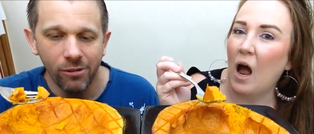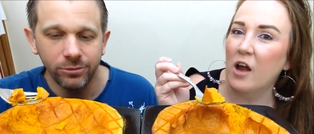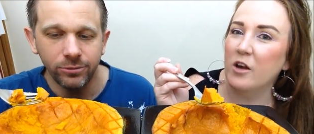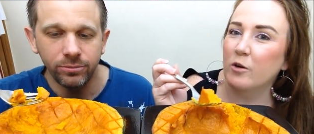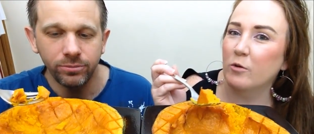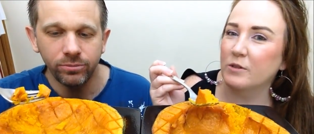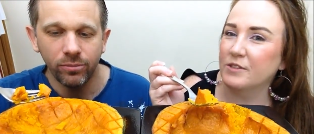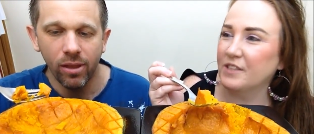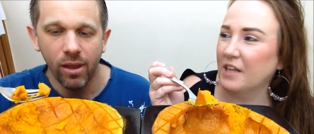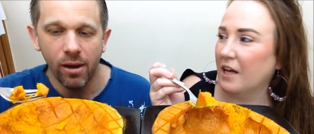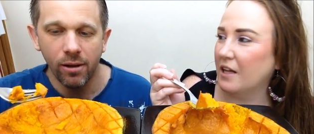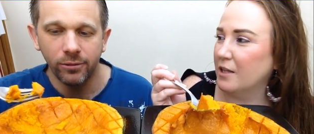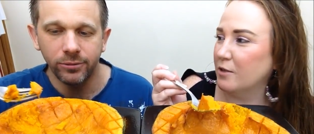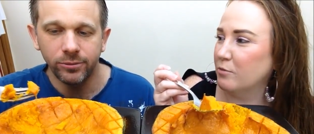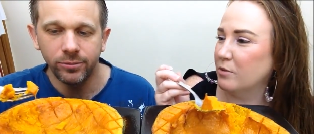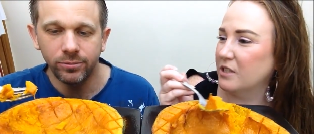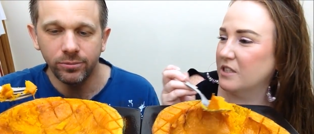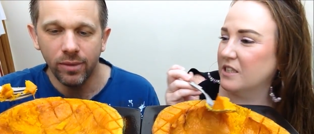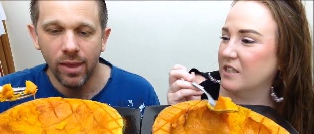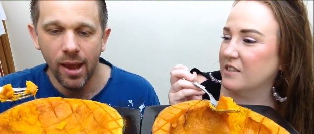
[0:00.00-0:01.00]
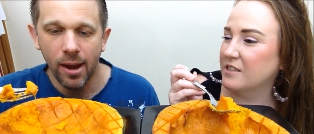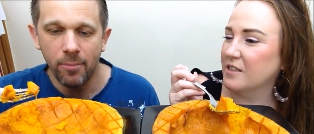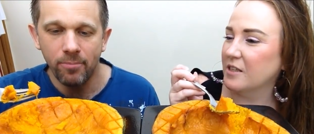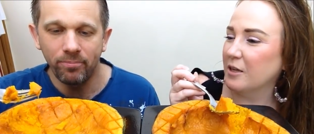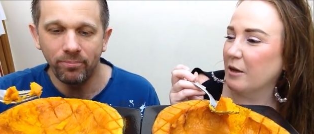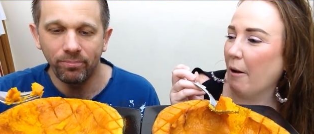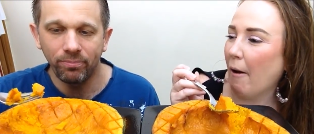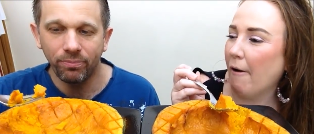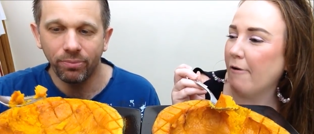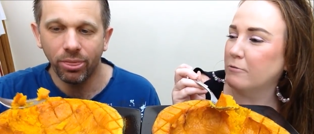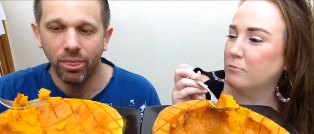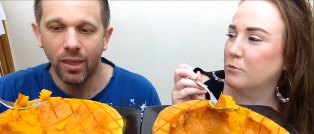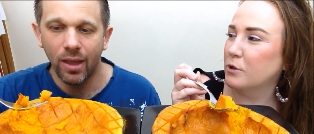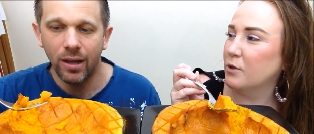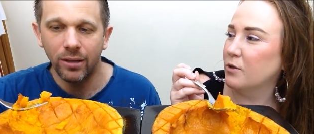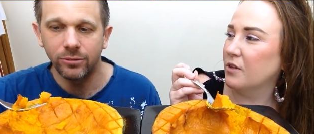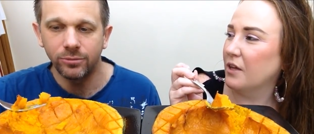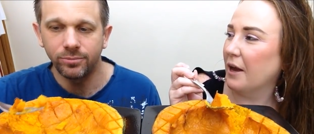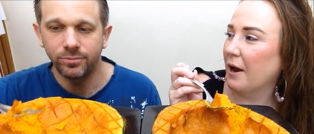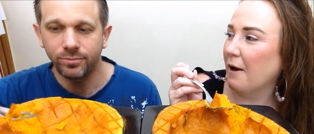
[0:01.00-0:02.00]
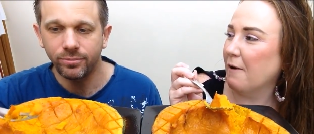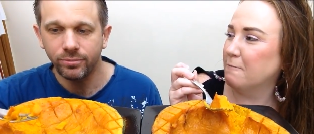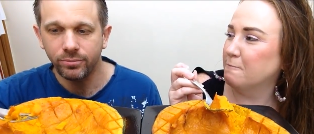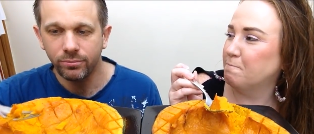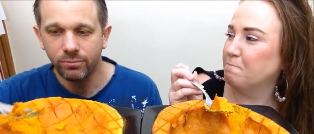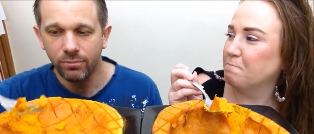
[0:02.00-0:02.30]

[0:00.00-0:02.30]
Speaker 1: I know exactly what it tastes like. What do you think?